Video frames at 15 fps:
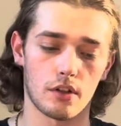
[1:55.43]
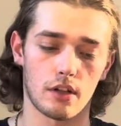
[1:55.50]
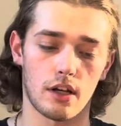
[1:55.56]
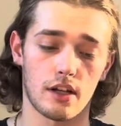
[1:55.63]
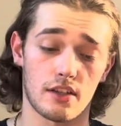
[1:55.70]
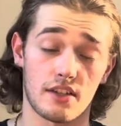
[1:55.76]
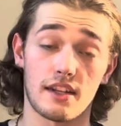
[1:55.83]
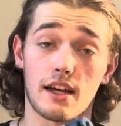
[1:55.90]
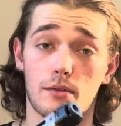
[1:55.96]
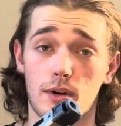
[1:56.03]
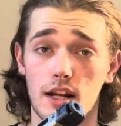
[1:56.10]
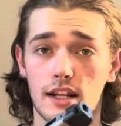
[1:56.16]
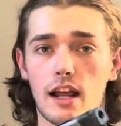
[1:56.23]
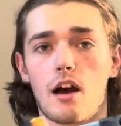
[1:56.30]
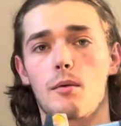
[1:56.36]
It's dead
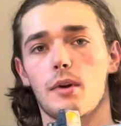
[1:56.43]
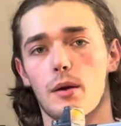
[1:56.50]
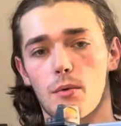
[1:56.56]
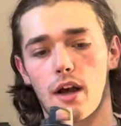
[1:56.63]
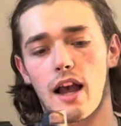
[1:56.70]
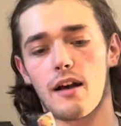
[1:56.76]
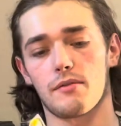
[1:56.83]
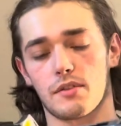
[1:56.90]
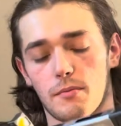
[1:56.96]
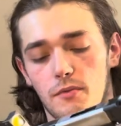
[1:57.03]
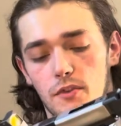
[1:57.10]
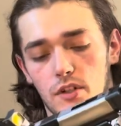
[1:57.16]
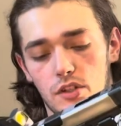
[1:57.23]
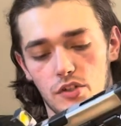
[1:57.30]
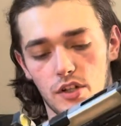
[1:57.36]
right now, but I will have some
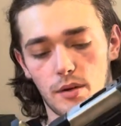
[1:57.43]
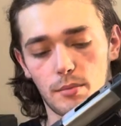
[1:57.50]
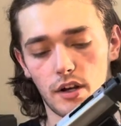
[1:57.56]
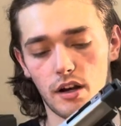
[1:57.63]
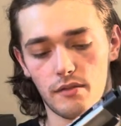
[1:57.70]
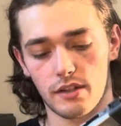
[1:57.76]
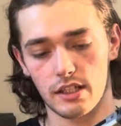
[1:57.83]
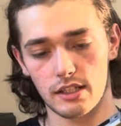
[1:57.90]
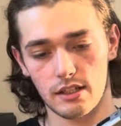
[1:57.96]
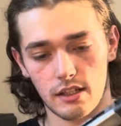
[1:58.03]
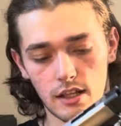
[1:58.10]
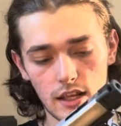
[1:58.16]
footage up of it.